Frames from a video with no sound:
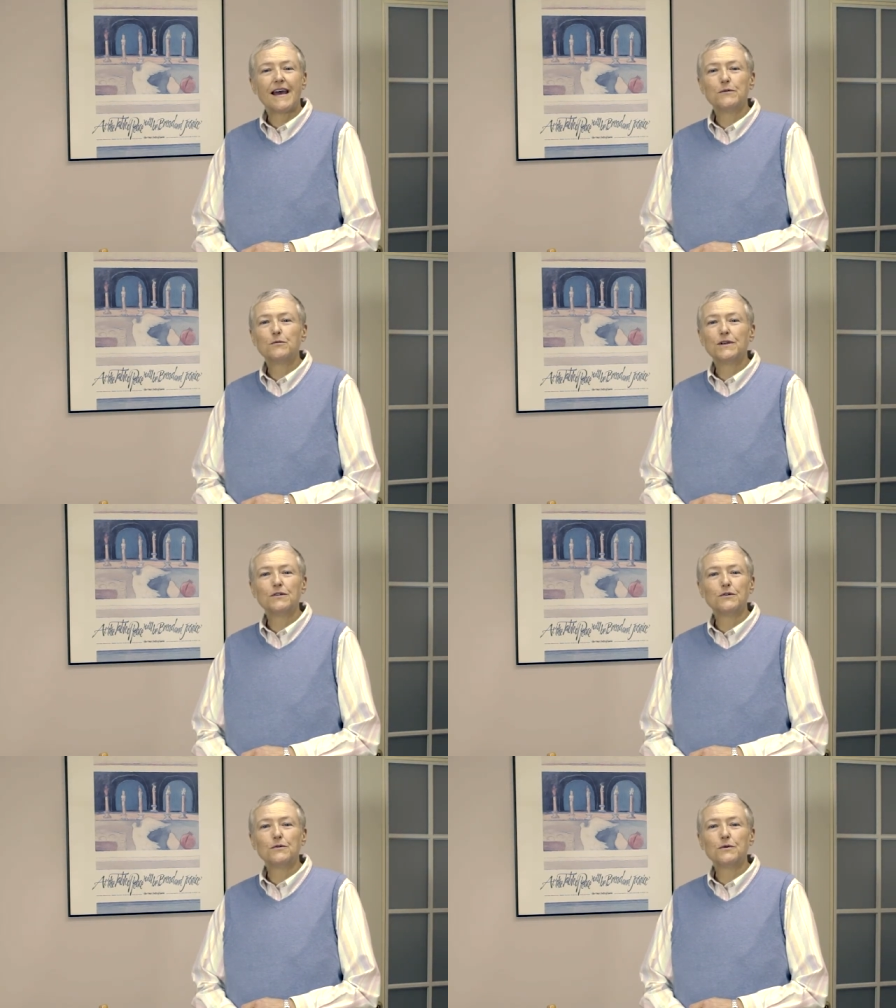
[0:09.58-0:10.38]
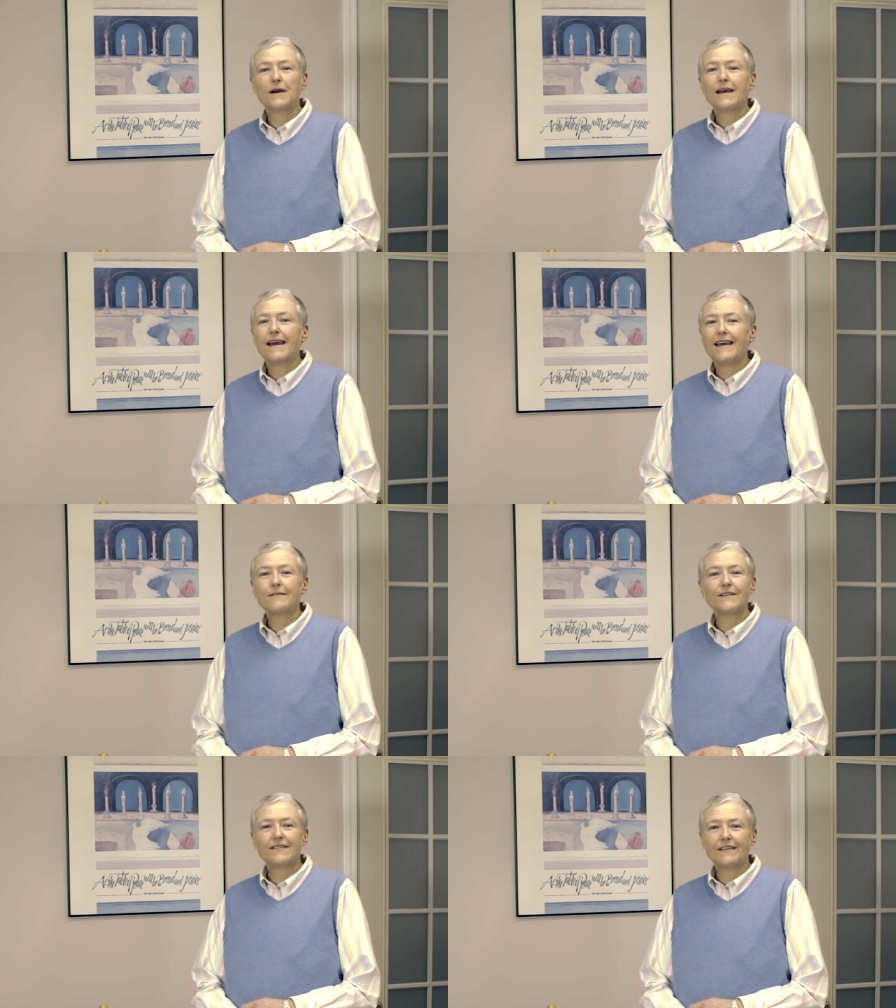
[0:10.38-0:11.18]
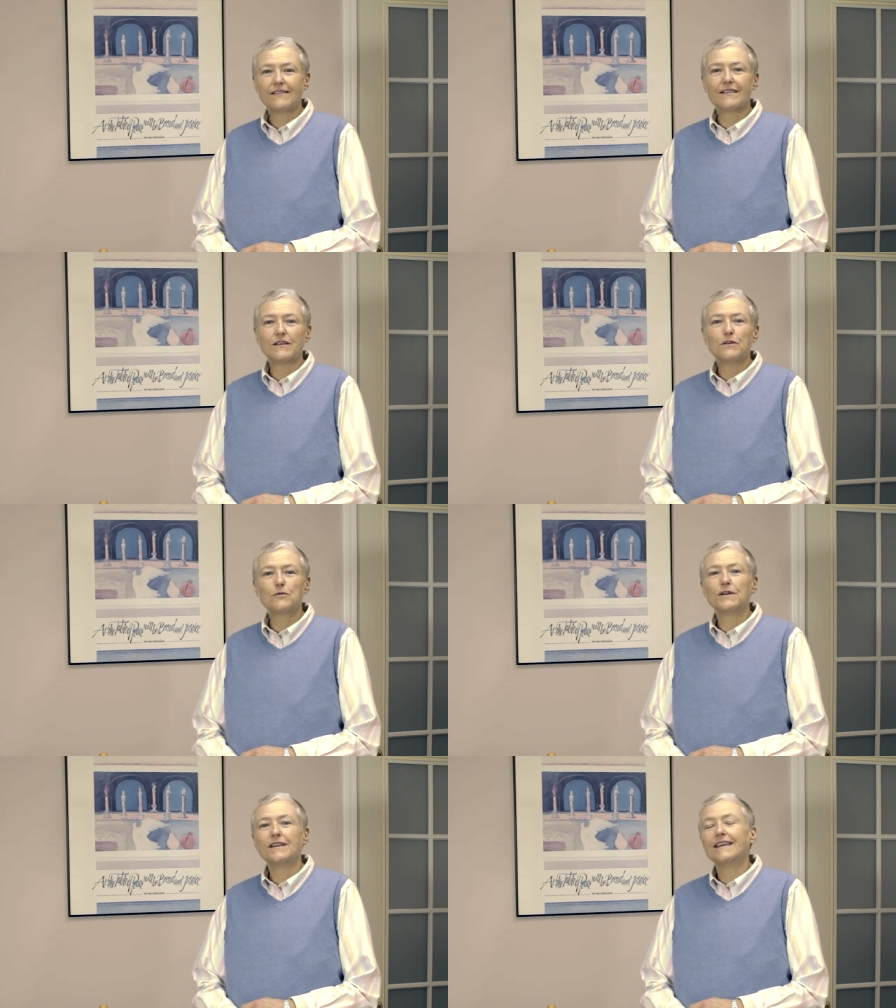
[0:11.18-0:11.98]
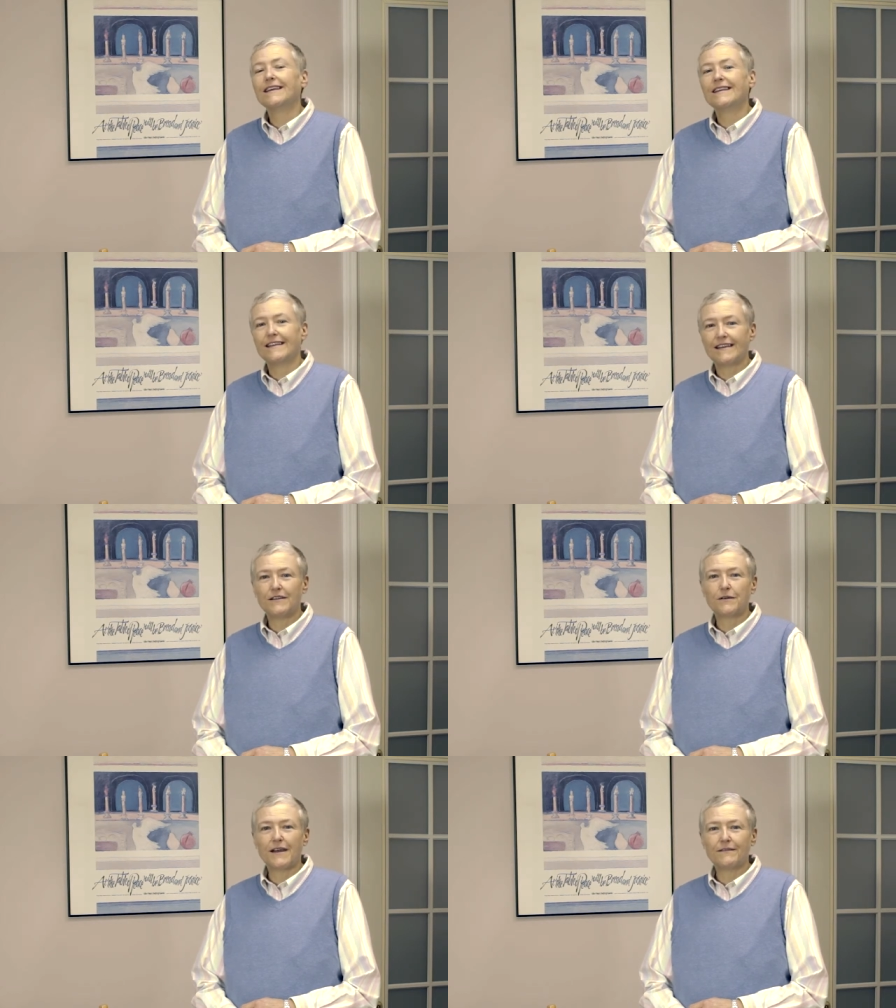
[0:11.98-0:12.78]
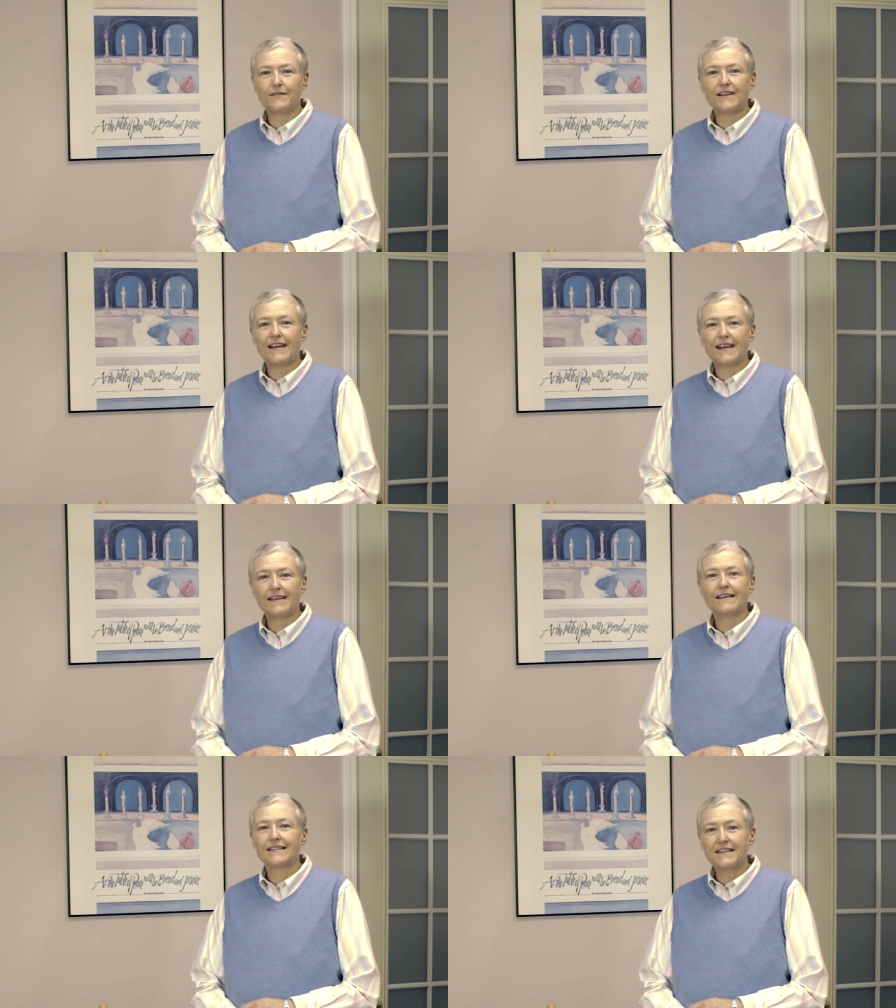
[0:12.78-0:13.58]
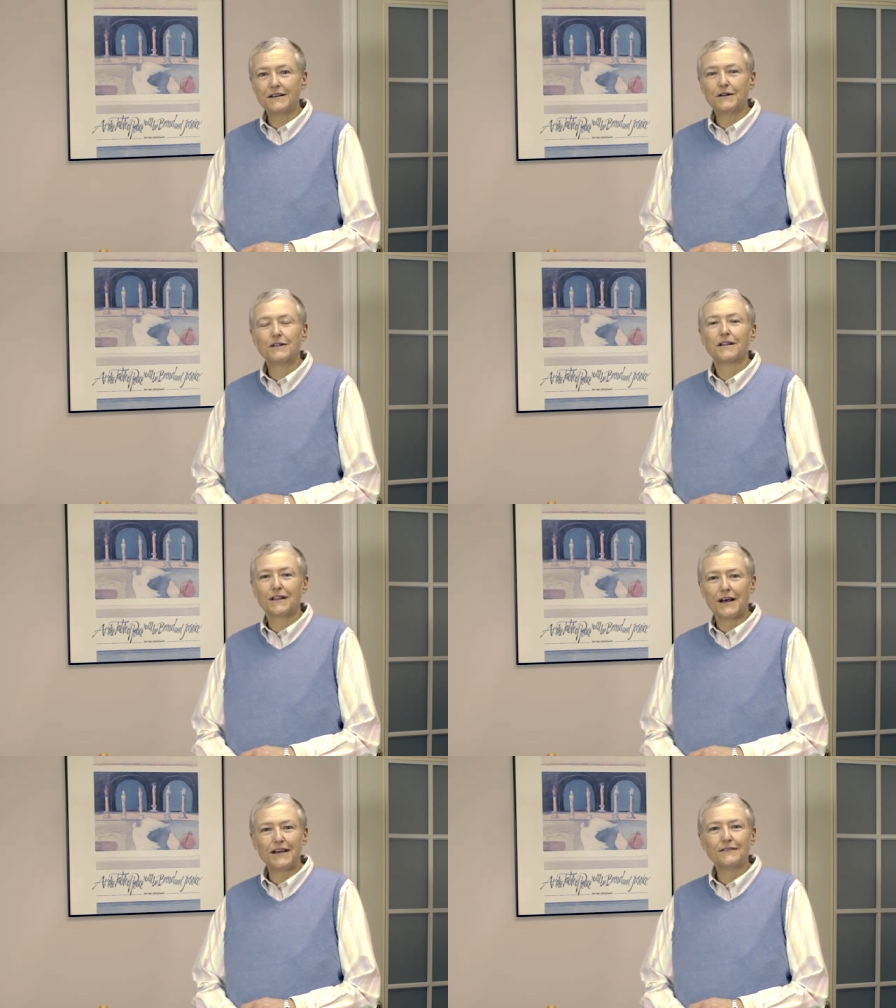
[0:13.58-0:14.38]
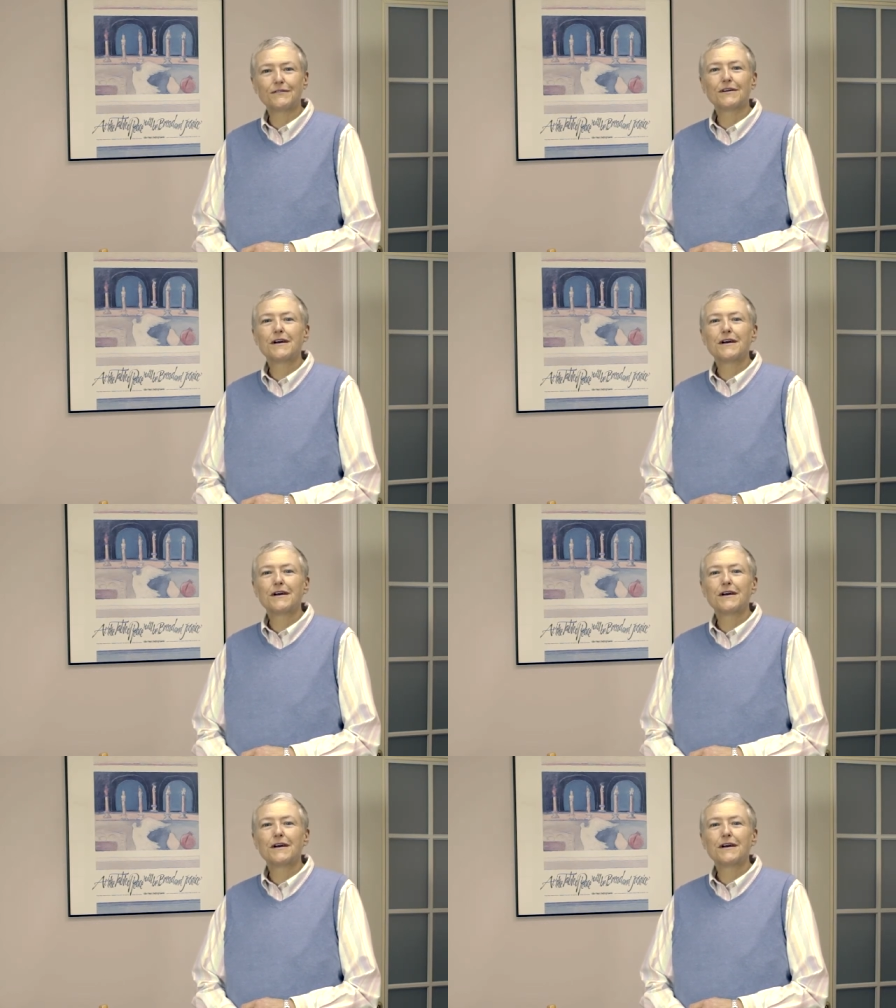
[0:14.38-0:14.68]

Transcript: and we do everything that you would need in your everyday legal life.